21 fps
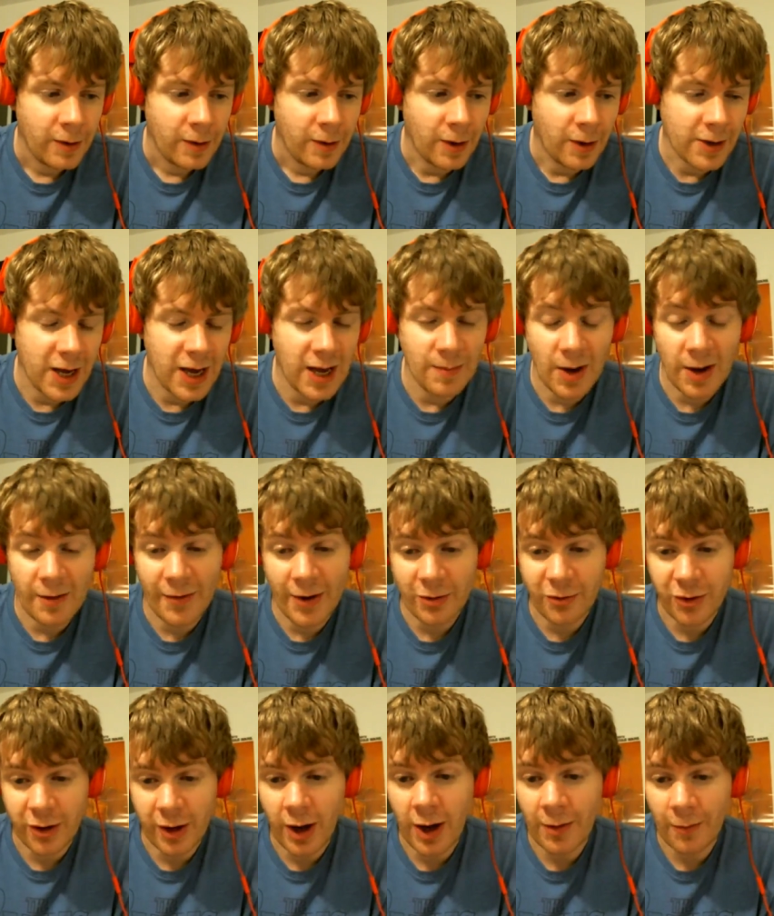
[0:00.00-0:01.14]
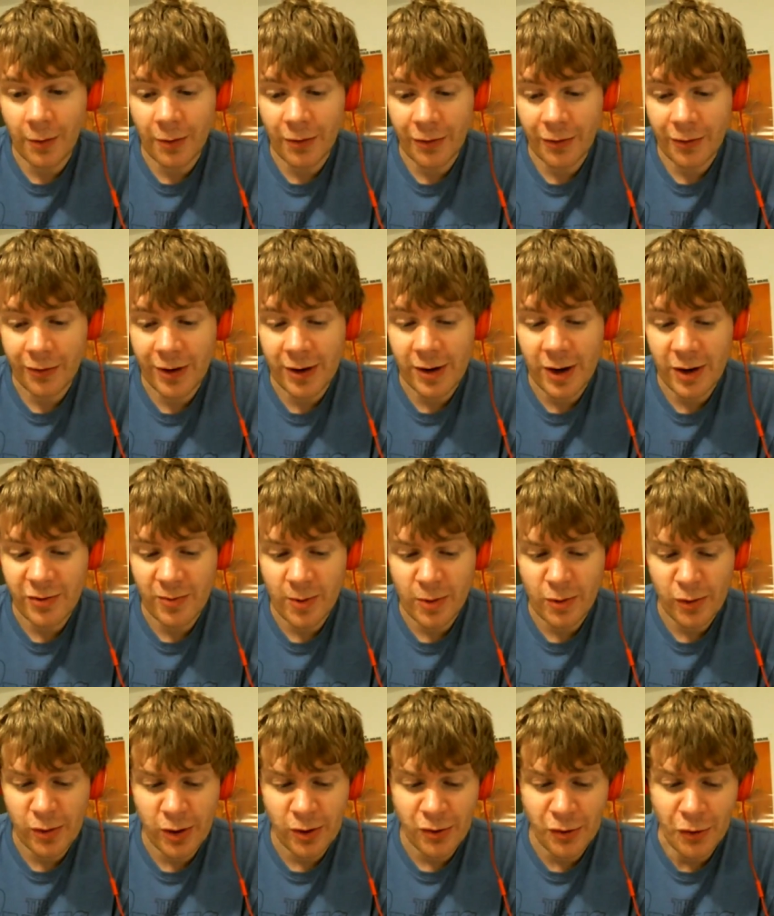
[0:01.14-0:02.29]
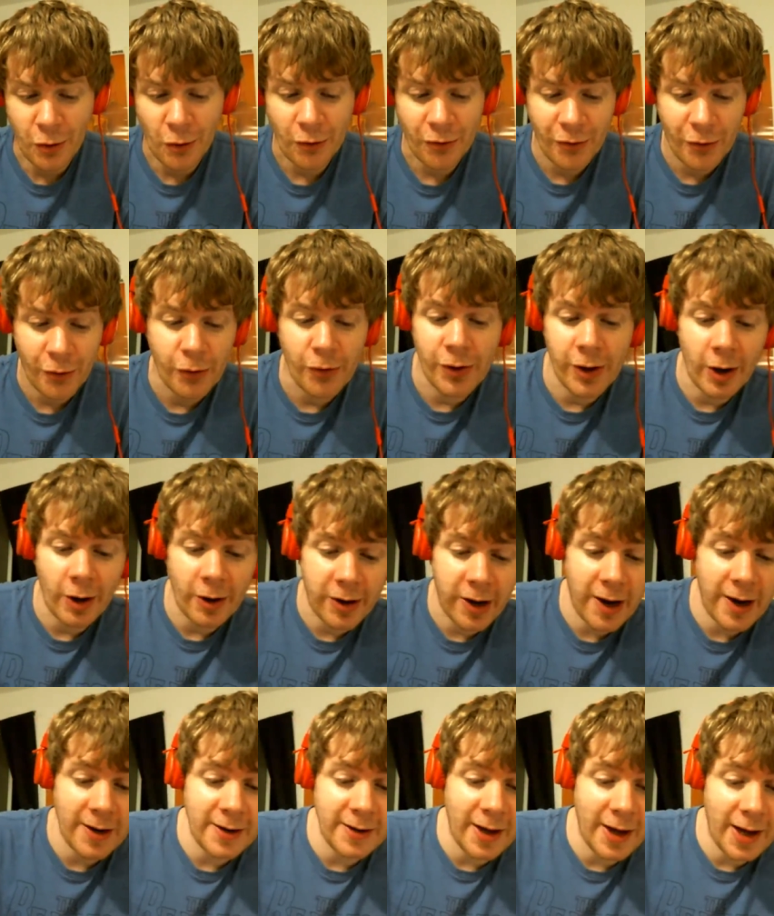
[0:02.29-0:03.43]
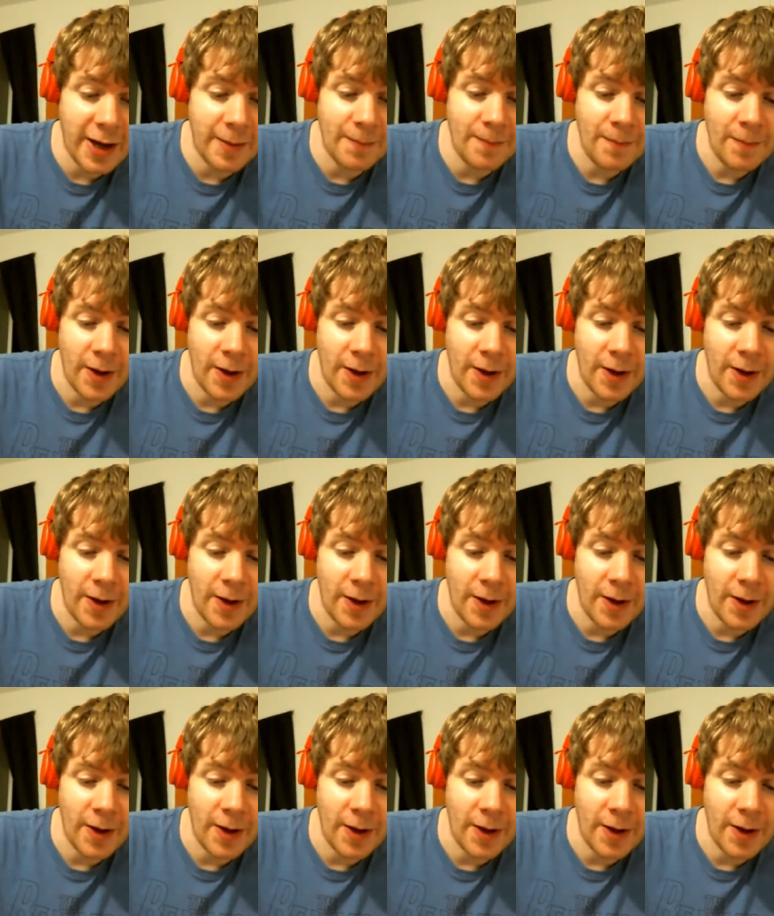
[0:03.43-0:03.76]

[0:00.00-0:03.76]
A game I eventually got was Teenage Mutant Ninja Turtles 2, the arcade game.